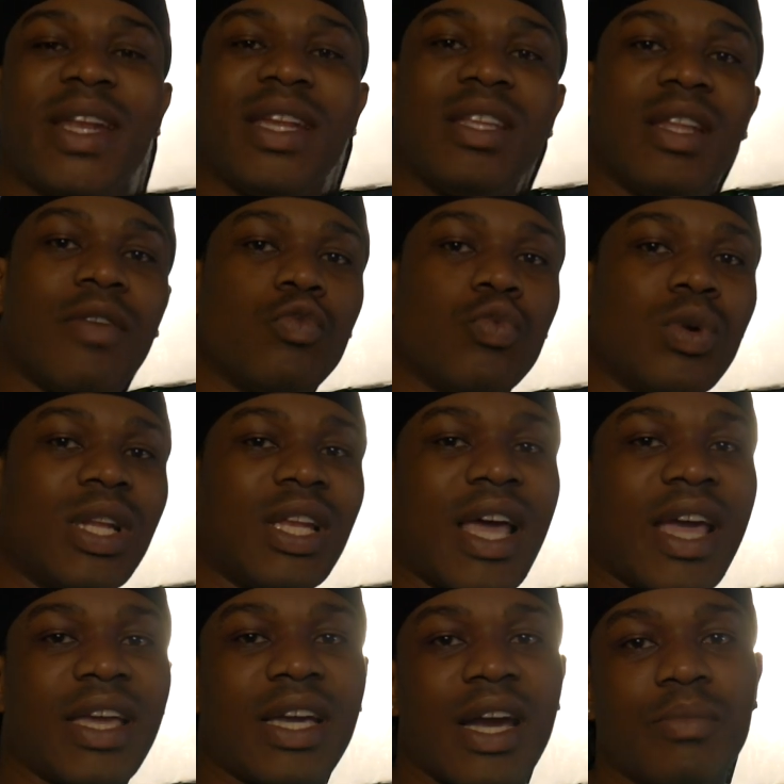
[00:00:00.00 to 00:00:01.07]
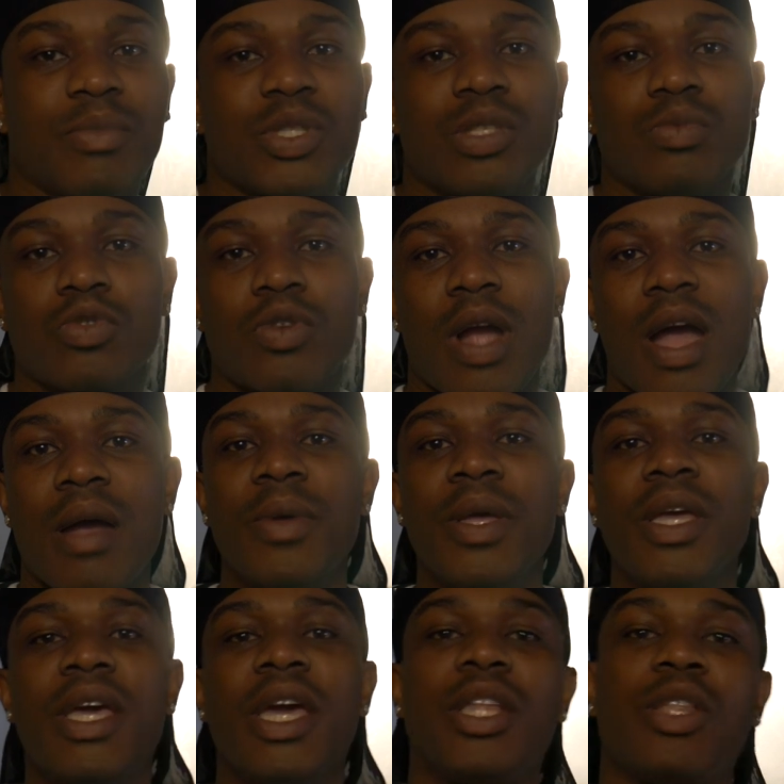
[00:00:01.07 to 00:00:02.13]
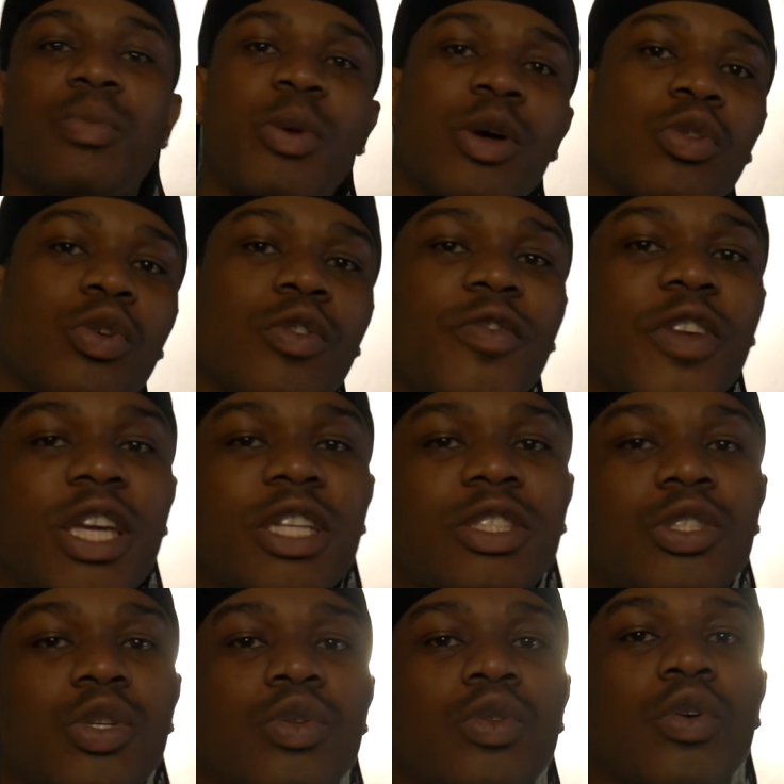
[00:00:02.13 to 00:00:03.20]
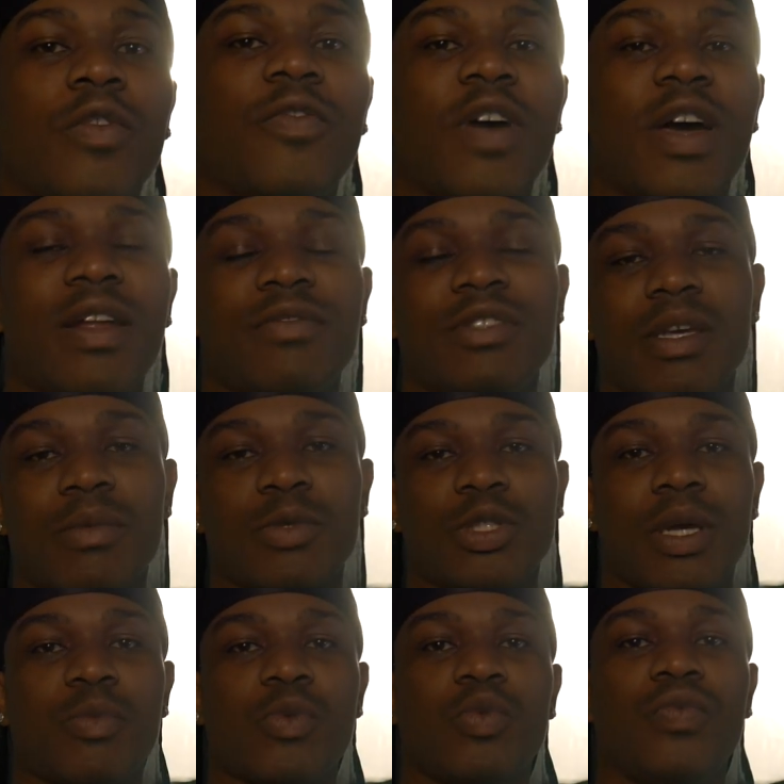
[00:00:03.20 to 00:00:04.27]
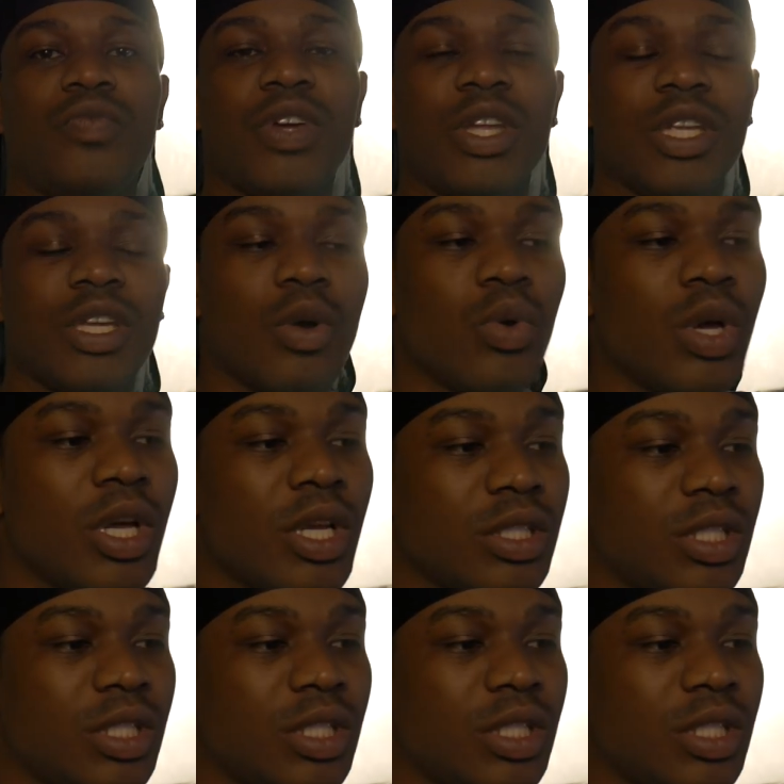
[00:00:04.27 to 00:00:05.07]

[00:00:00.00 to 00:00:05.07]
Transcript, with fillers: I need everyone to like, comment, subscribe, hit the bell notification so you're notified every time I drop a new video.